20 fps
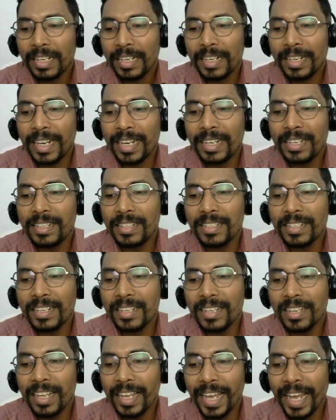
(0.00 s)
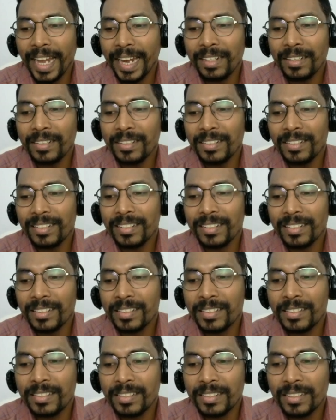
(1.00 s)
delta N
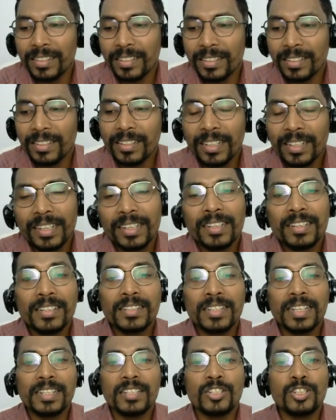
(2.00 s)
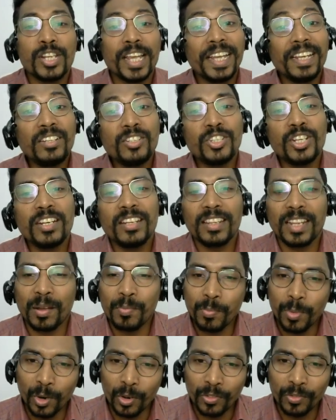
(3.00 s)
is the change in
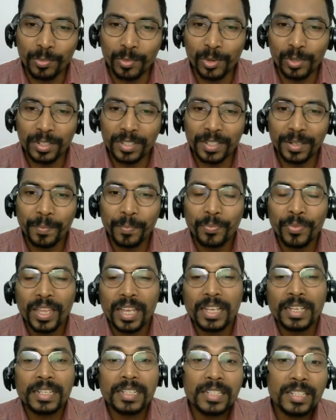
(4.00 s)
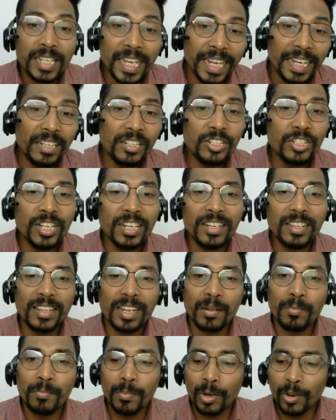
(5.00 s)
number of moles. Change in
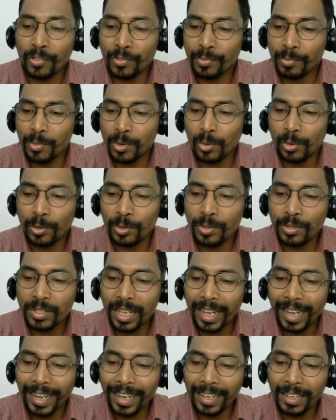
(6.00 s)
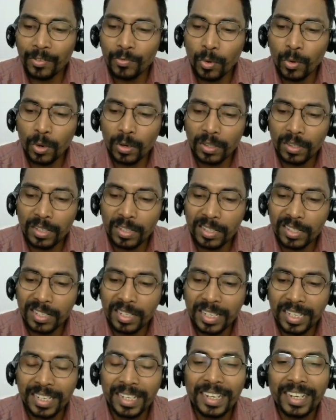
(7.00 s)
number of moles, and what this
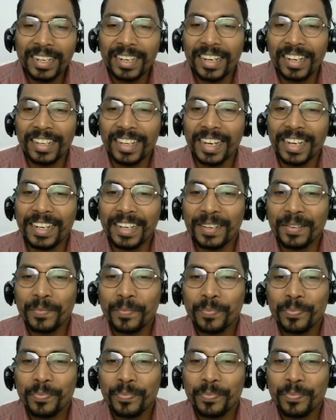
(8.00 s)
G indicate,